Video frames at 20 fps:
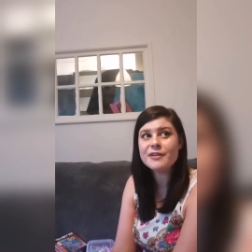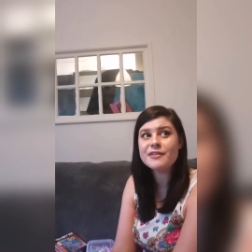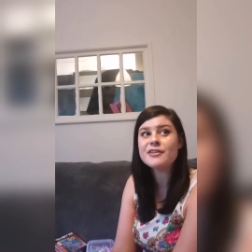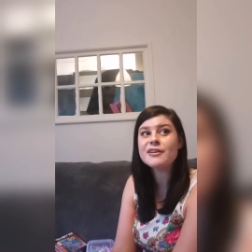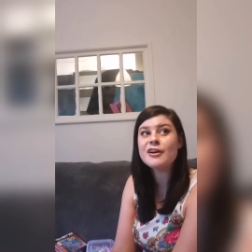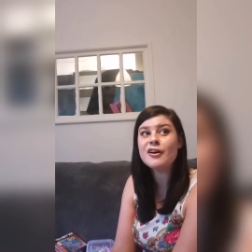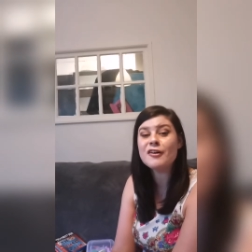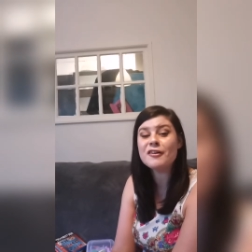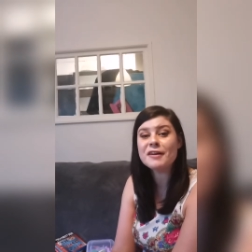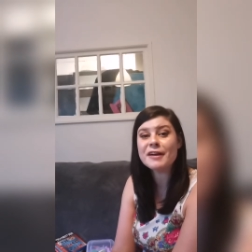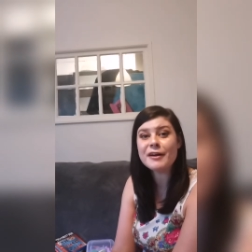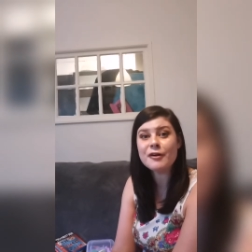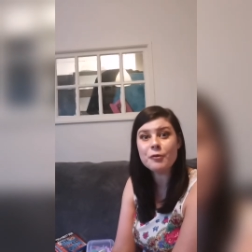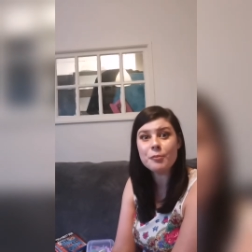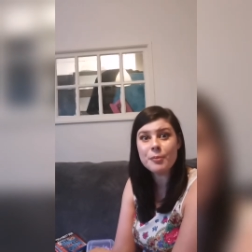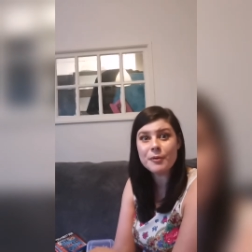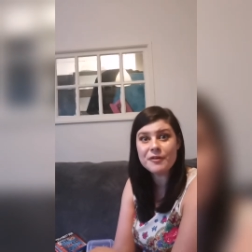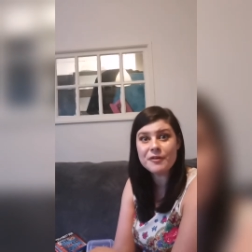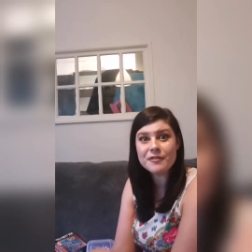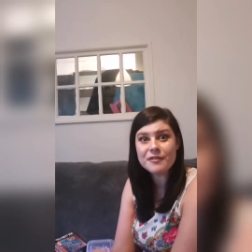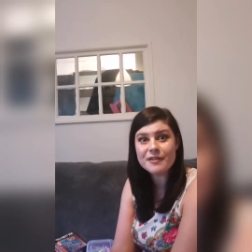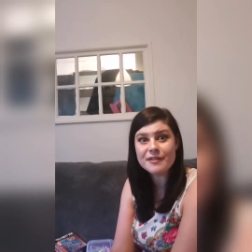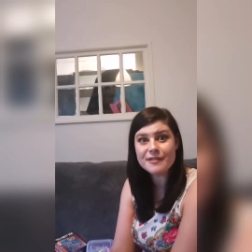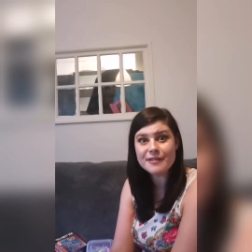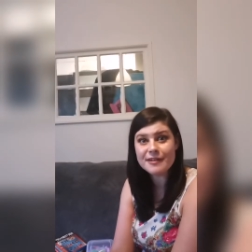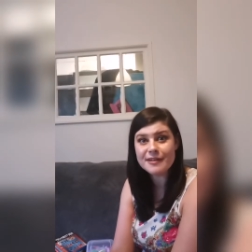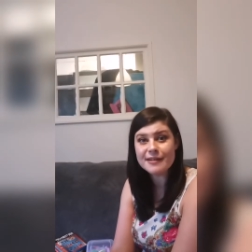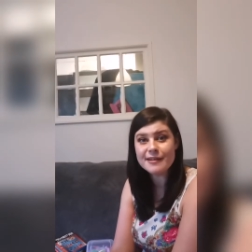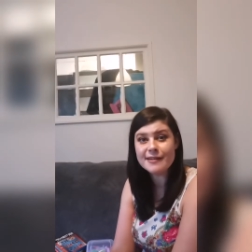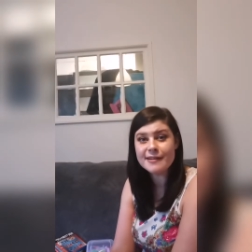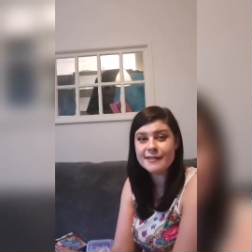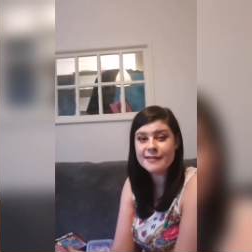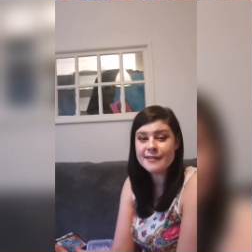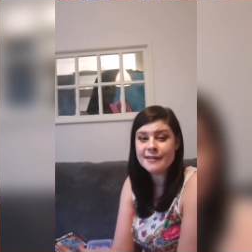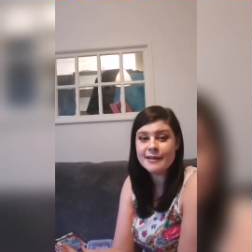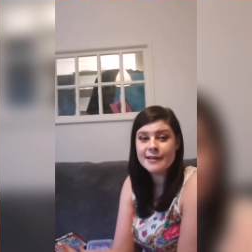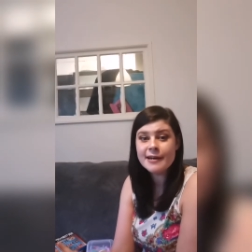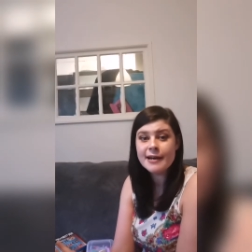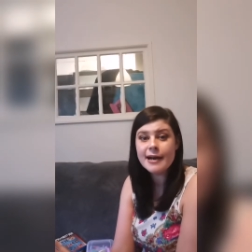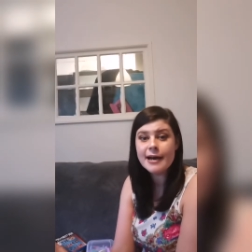It's called Gilbert's disease,
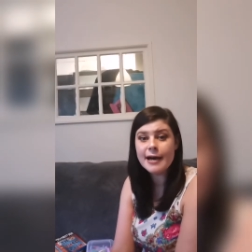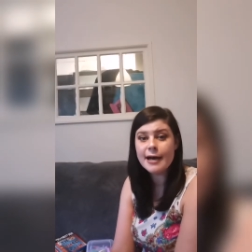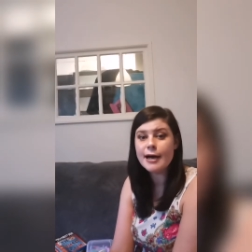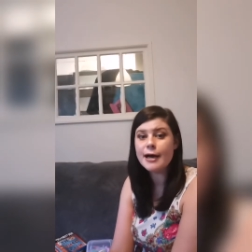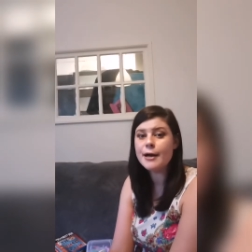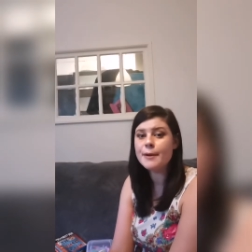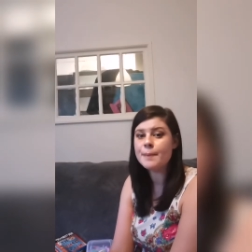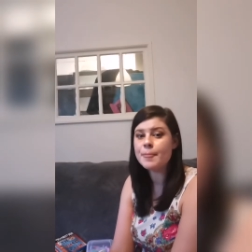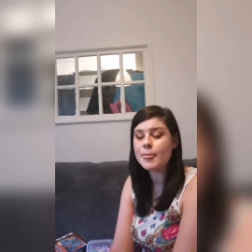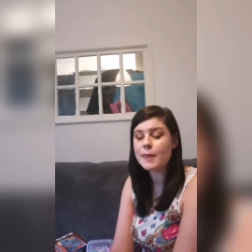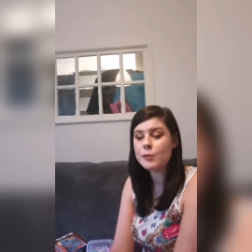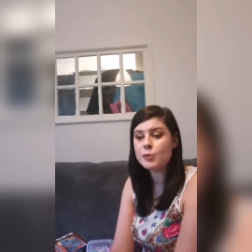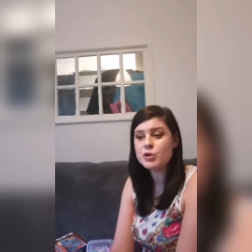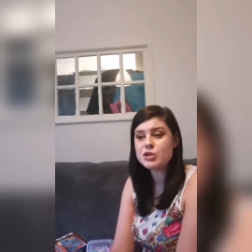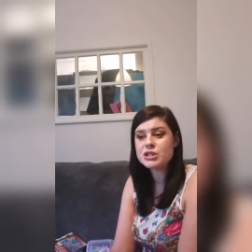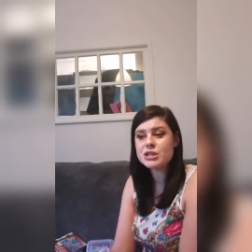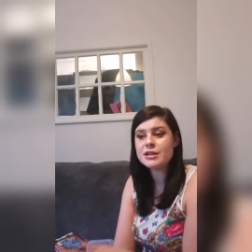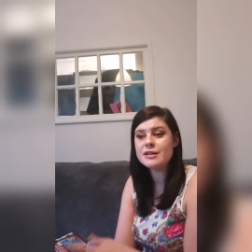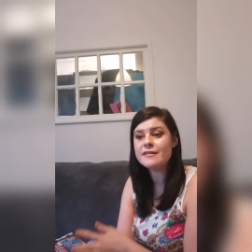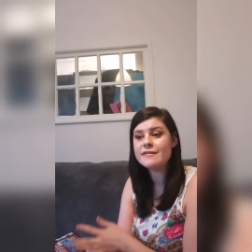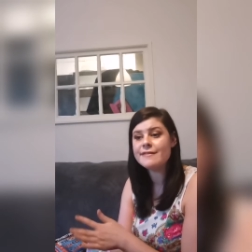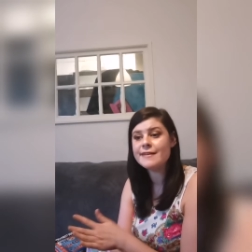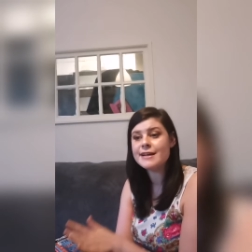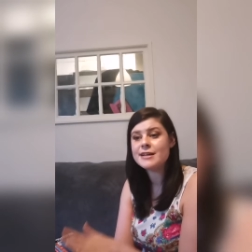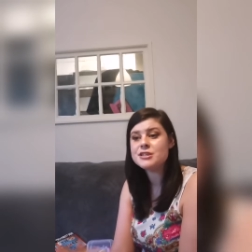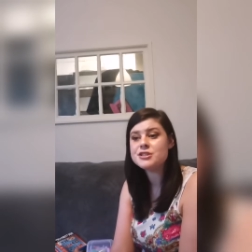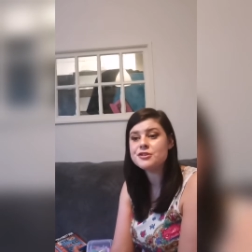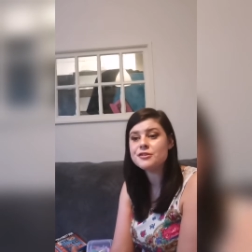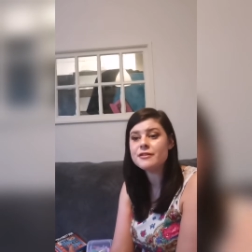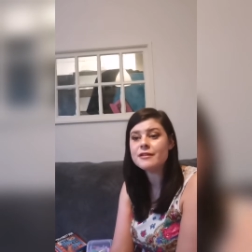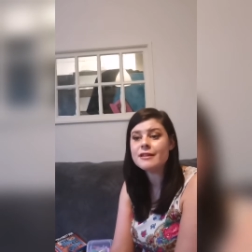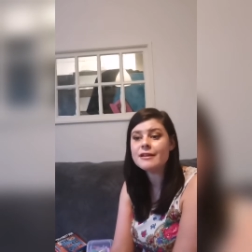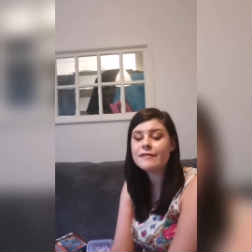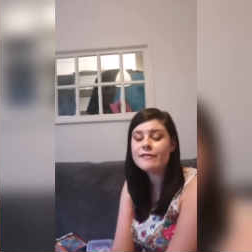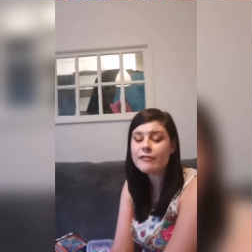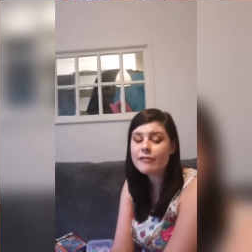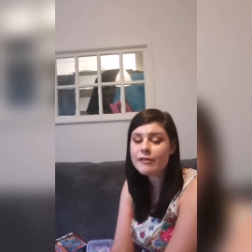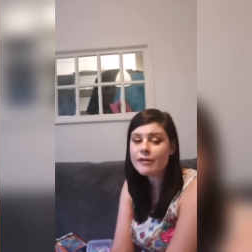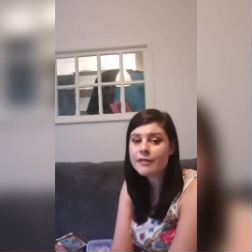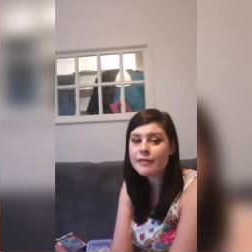um, which can affect your
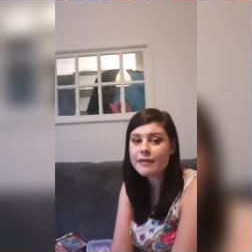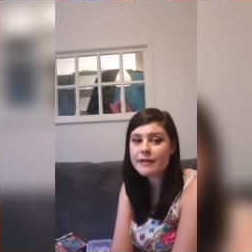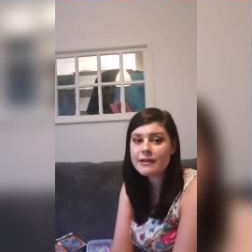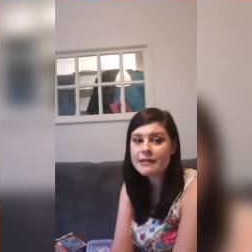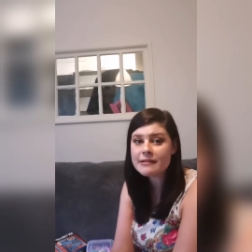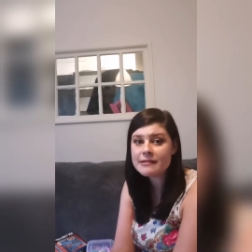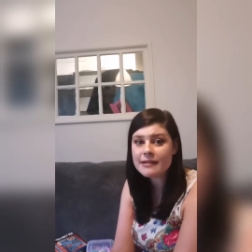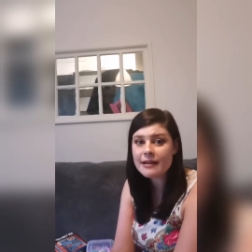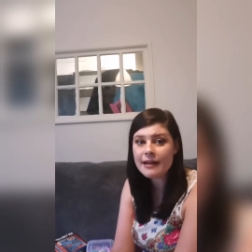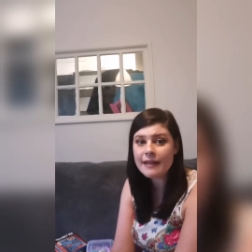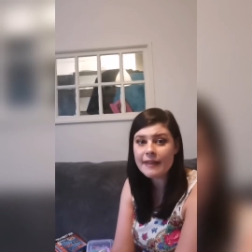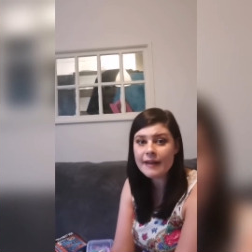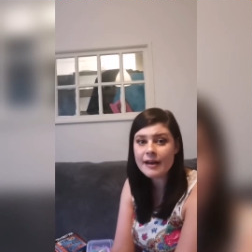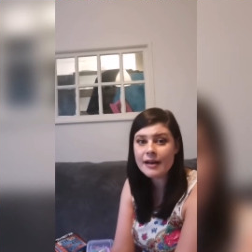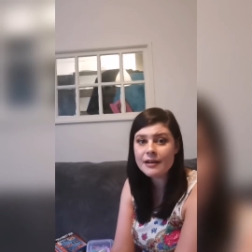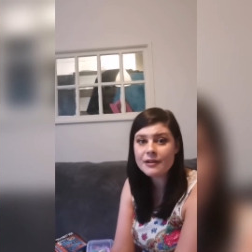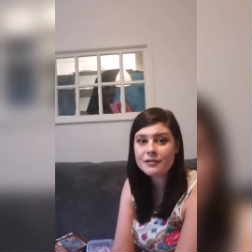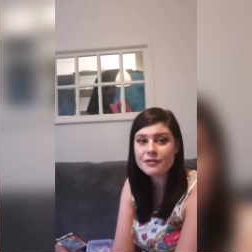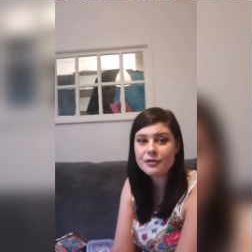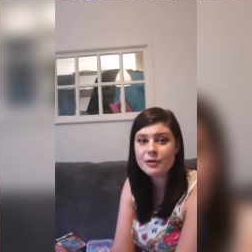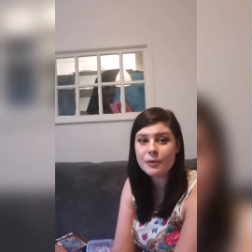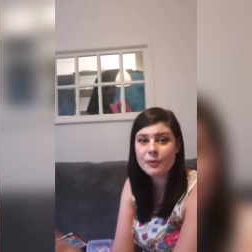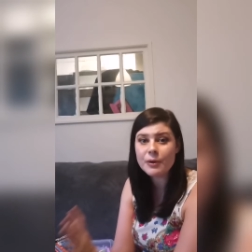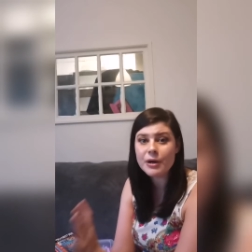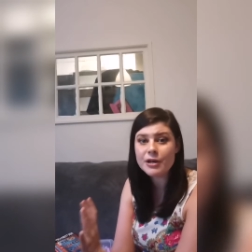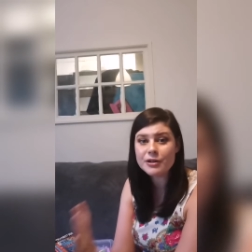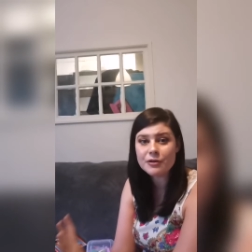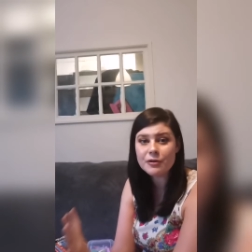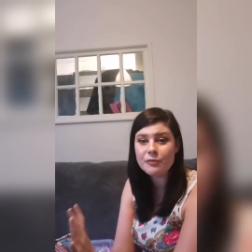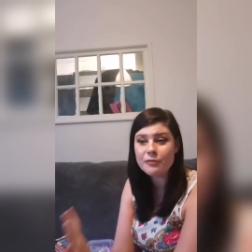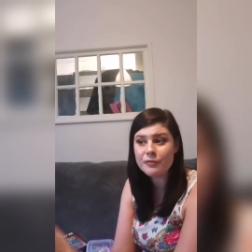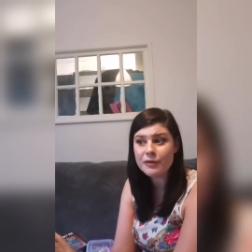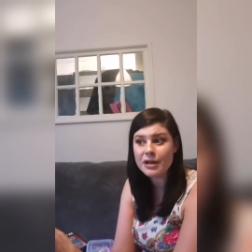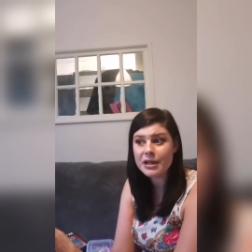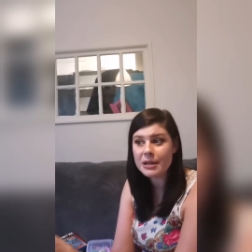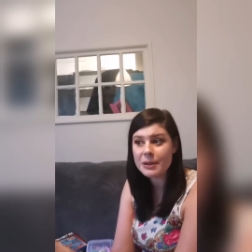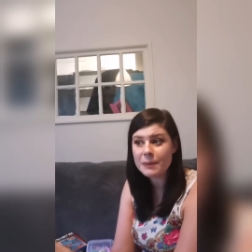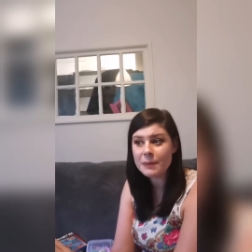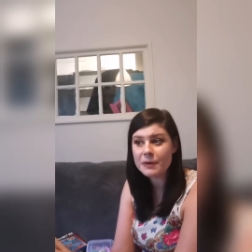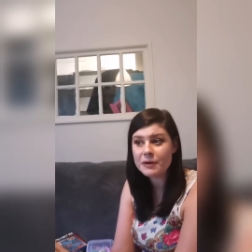liver and things like that. So I don't
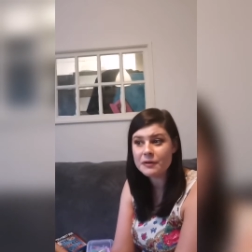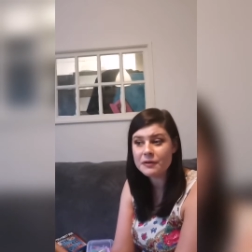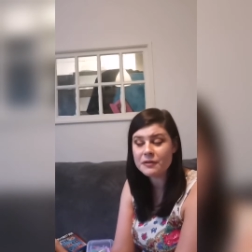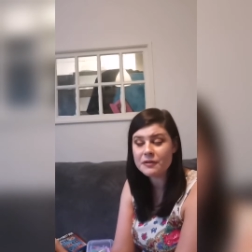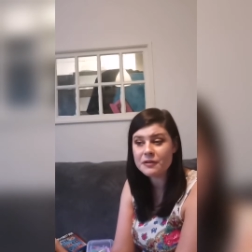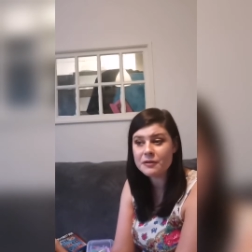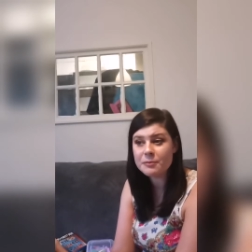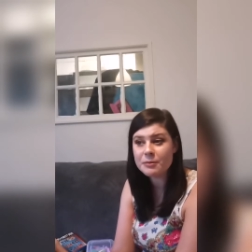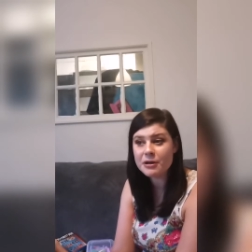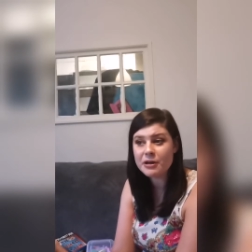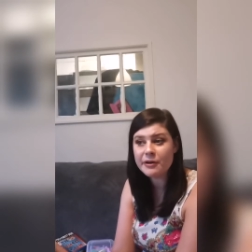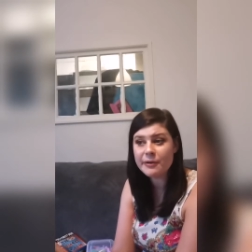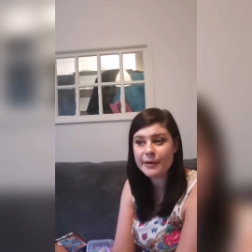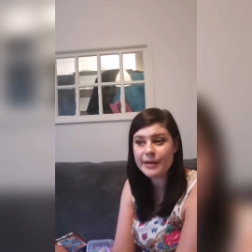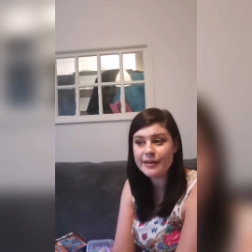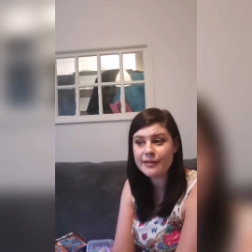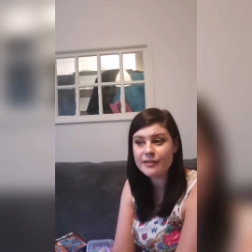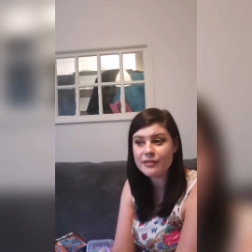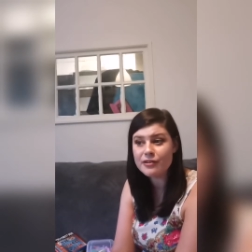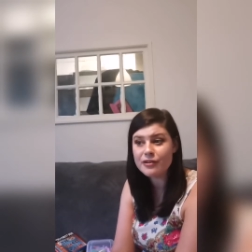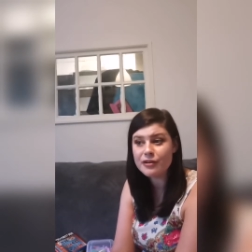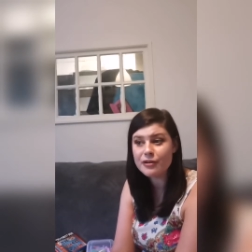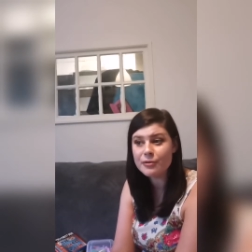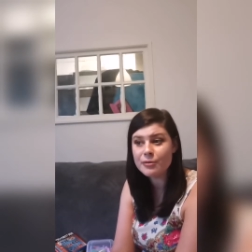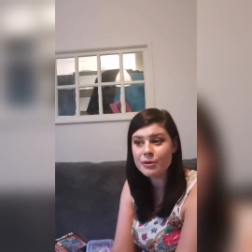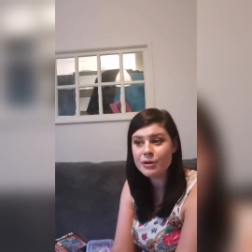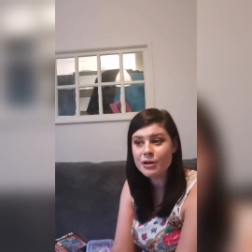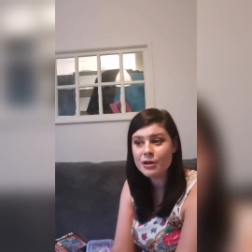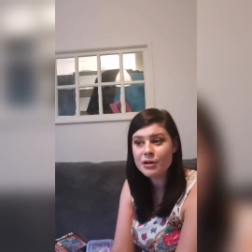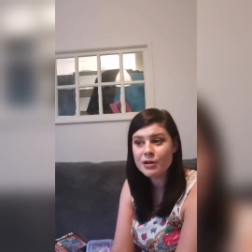really want us to be going to